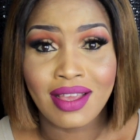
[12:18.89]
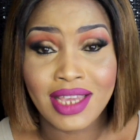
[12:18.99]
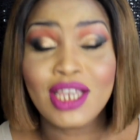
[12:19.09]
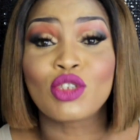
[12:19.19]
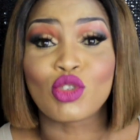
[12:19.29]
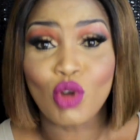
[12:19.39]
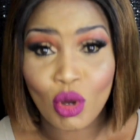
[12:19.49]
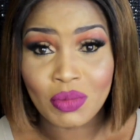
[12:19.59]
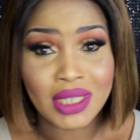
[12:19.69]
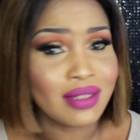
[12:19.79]
He
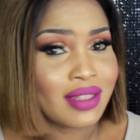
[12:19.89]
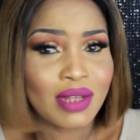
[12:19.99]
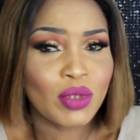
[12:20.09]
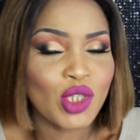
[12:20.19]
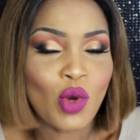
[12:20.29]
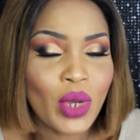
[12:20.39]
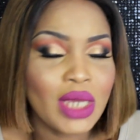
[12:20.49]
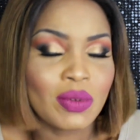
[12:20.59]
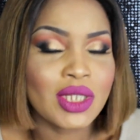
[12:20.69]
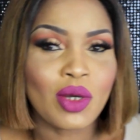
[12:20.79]
saw me. There was no way
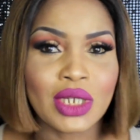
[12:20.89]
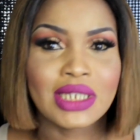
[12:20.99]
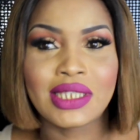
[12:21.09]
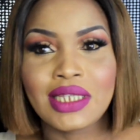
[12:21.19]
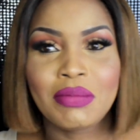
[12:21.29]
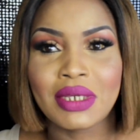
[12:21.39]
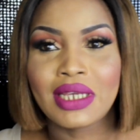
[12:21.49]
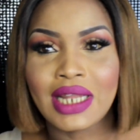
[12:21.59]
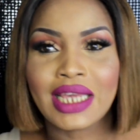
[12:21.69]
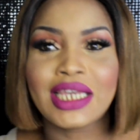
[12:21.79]
he was not going to see me.
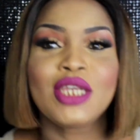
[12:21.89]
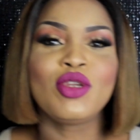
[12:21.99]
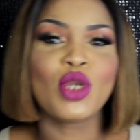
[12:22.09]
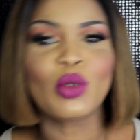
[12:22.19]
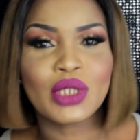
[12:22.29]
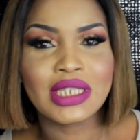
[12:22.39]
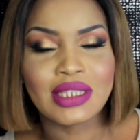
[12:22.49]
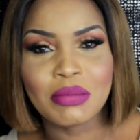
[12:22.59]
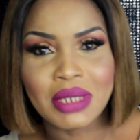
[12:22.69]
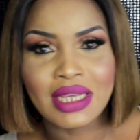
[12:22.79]
Like, he
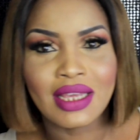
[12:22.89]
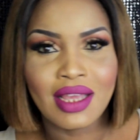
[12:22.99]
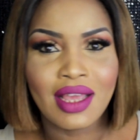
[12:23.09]
noticed me.